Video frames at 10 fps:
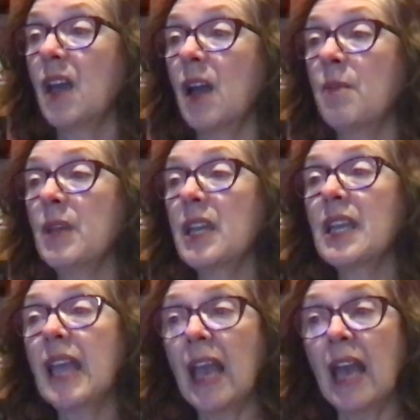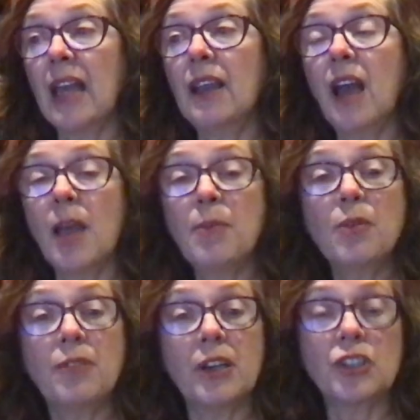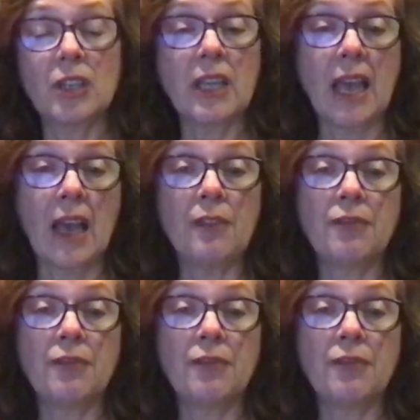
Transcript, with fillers: Um, it can, hypofunction can